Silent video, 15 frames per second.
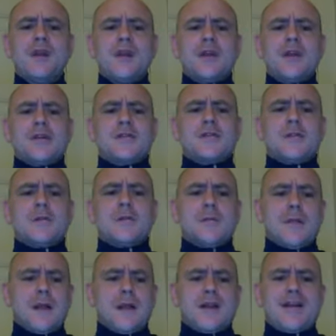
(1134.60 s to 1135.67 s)
So
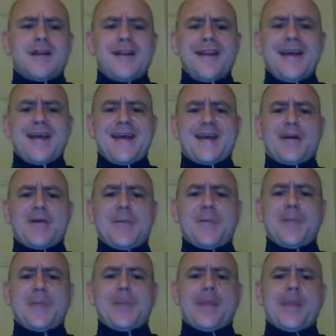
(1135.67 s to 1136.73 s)

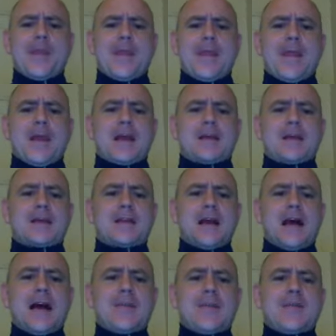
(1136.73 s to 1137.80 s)
now
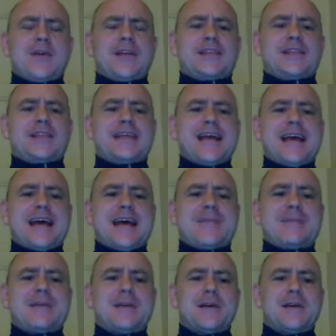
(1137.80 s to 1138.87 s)
I'm going to
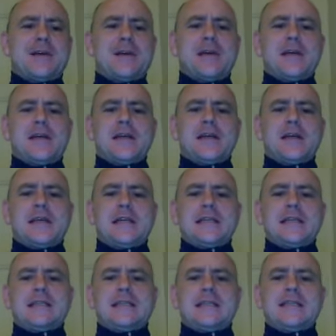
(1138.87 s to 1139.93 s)
tap
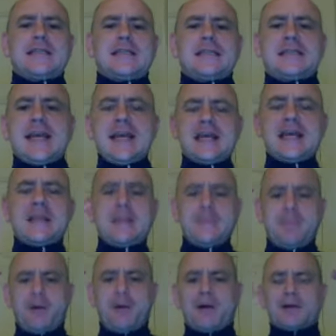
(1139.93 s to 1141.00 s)
these
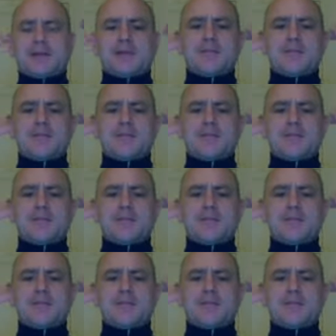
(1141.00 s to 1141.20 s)
10 parts of